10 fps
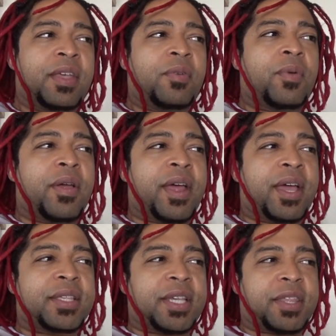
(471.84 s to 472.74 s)

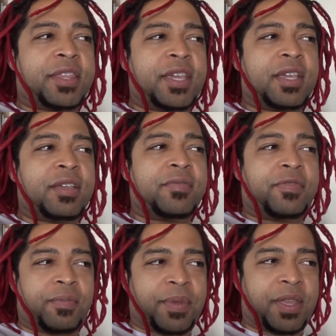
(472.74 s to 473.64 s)
Whereas I think
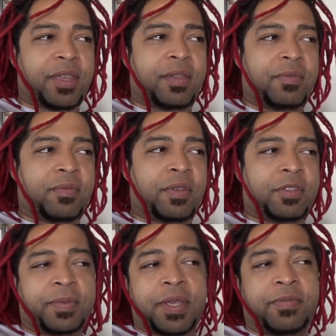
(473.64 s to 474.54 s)
for me,
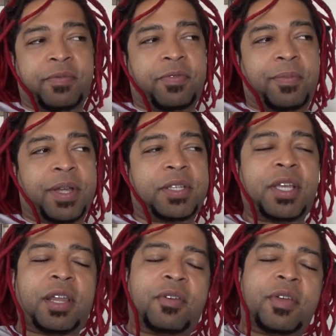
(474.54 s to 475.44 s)
even for my
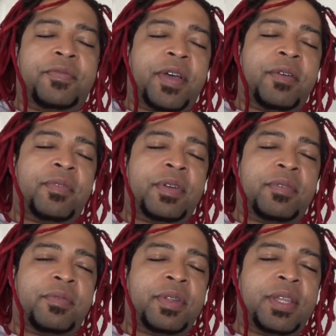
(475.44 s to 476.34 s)
channel, if I were to
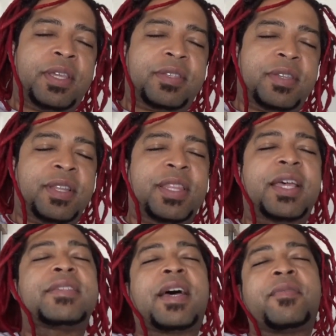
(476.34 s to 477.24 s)
release,
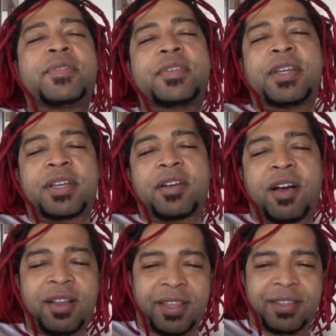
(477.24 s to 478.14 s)
unless I was going to
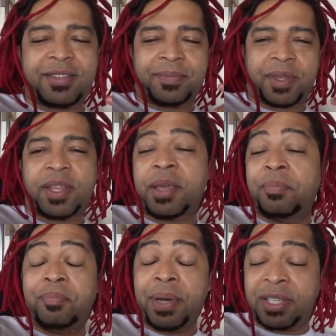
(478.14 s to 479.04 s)
call it something
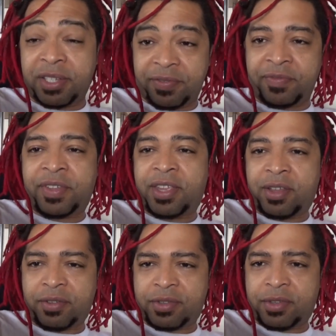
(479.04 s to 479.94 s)
like budget
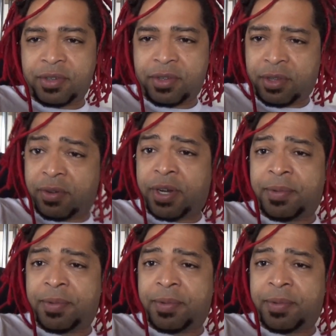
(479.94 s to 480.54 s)
videos, you know what